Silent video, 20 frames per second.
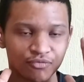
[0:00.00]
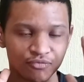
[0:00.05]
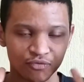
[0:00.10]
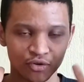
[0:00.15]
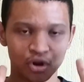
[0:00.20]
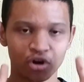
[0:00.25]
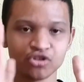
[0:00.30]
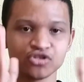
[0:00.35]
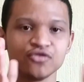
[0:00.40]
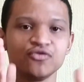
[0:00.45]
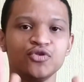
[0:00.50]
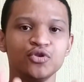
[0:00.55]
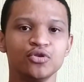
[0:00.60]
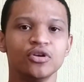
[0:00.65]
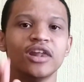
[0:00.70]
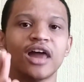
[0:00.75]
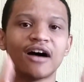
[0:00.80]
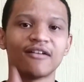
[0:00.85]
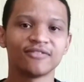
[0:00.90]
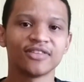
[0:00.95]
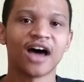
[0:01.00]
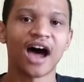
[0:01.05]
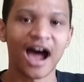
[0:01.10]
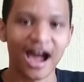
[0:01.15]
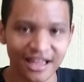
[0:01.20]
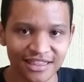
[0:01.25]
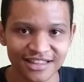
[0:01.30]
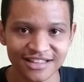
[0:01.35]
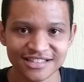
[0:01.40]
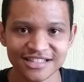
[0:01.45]
for those of you who love the
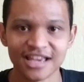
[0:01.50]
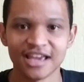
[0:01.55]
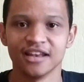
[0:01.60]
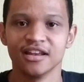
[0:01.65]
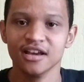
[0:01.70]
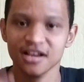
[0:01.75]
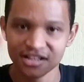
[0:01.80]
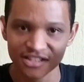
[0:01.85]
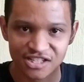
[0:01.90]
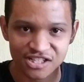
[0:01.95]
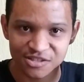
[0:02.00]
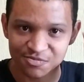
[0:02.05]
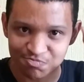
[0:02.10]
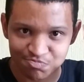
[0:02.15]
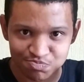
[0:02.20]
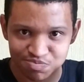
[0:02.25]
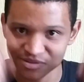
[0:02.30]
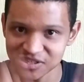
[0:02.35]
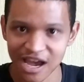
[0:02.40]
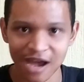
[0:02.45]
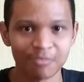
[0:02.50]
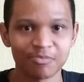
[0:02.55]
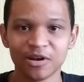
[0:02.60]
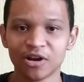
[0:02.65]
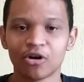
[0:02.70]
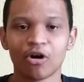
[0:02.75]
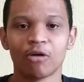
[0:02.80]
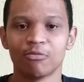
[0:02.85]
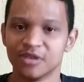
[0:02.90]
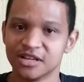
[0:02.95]
i30N, just type
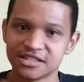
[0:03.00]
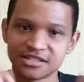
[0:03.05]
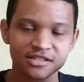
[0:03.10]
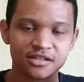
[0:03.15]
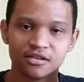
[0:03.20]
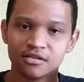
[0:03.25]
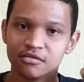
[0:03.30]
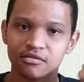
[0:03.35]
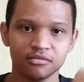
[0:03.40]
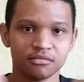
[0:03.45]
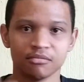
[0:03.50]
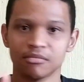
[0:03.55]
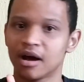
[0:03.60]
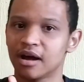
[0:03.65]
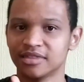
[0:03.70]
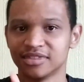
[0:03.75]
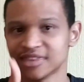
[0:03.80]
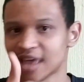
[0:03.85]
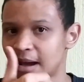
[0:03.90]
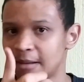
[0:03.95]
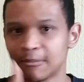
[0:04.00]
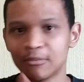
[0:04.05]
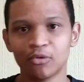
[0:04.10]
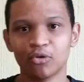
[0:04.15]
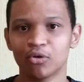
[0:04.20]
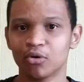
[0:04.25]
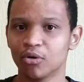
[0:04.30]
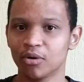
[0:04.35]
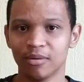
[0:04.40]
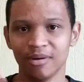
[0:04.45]
in the comments, a thumb
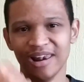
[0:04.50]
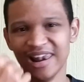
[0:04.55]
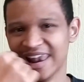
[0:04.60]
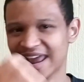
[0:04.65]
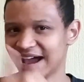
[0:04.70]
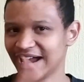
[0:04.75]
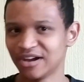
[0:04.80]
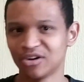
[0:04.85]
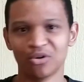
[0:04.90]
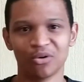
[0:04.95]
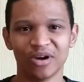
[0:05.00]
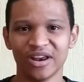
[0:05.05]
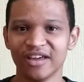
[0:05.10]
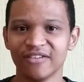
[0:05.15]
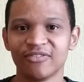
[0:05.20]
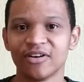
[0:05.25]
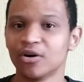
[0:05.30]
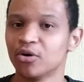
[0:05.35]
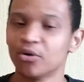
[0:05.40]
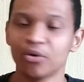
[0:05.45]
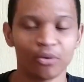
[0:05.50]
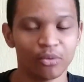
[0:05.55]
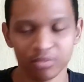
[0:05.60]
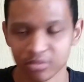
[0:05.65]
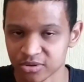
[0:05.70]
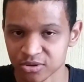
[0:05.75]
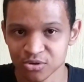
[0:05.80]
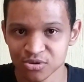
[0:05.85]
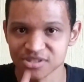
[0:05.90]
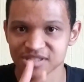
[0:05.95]
or like or whatever, or
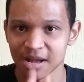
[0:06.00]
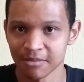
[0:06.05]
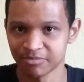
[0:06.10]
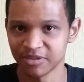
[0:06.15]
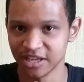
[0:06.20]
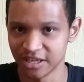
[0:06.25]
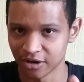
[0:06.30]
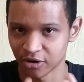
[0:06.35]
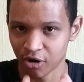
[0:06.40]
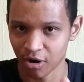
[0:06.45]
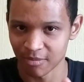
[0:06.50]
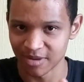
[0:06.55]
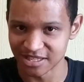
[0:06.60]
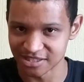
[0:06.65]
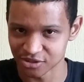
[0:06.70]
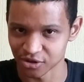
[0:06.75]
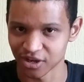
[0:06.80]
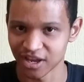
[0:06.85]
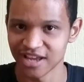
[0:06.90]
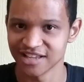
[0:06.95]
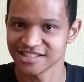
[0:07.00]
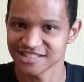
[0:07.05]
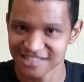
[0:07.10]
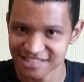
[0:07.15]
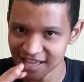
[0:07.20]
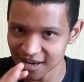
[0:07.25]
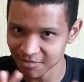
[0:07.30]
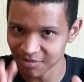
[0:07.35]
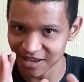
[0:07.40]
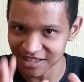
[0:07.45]
do something in the comments, okay? Just
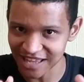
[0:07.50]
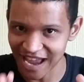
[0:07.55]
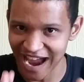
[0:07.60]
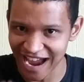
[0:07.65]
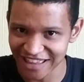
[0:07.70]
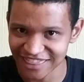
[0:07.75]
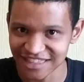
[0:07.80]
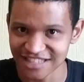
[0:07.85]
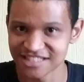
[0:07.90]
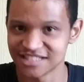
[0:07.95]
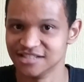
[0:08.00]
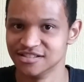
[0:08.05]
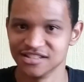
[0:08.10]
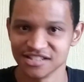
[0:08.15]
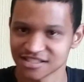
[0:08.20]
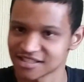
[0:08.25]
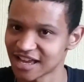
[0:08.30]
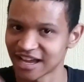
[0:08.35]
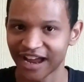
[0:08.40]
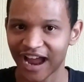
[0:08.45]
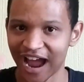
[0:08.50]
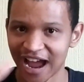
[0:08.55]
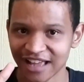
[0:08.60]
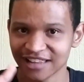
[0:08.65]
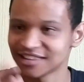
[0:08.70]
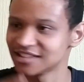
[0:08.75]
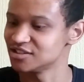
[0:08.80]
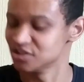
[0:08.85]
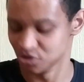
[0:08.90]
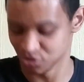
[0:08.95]
celebrate the i30, just like
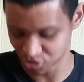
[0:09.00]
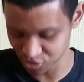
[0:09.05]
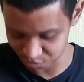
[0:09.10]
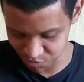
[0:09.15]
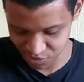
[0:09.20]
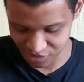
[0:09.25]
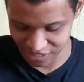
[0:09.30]
i30, or just